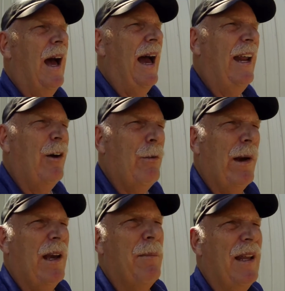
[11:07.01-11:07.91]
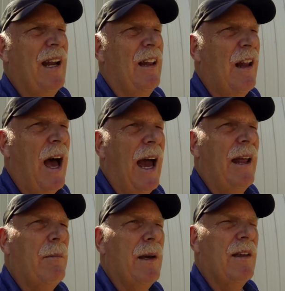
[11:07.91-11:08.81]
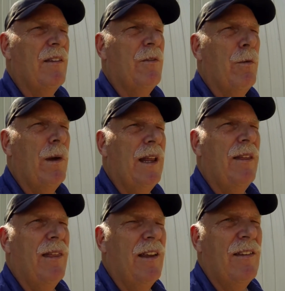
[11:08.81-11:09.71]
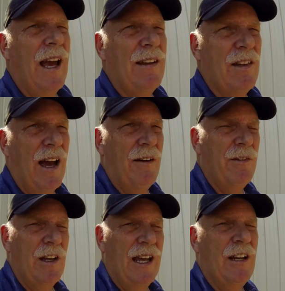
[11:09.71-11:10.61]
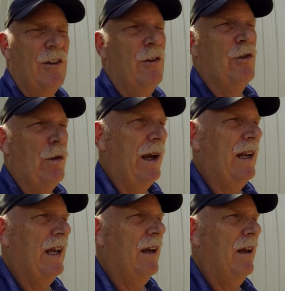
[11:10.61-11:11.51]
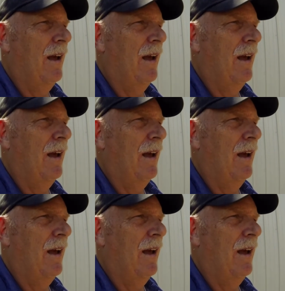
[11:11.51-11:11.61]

I don't recommend a lot, because if really things got tough and you had to do trading